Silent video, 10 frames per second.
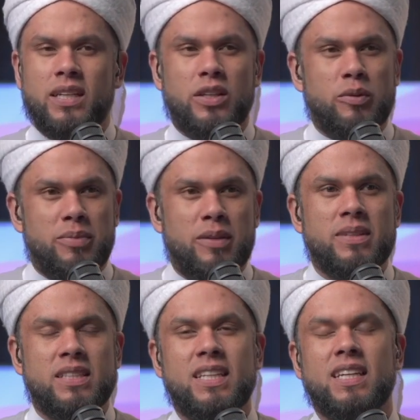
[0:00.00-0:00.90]
you know, be
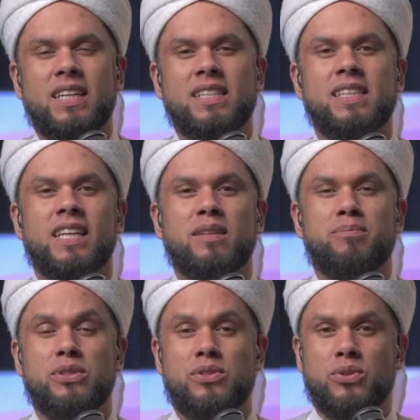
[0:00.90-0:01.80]
materialistic
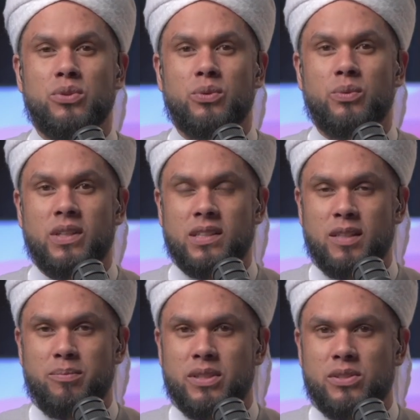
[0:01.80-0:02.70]
and pursue
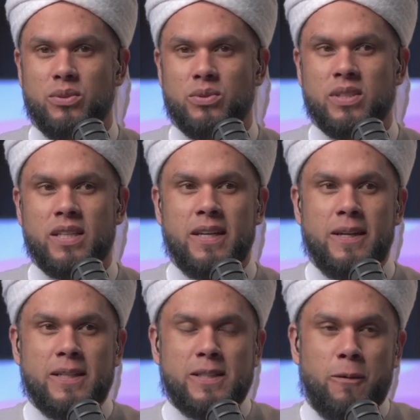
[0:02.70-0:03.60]
worldly pursuits.
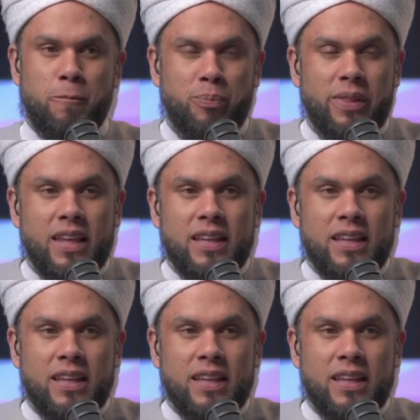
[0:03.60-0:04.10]
So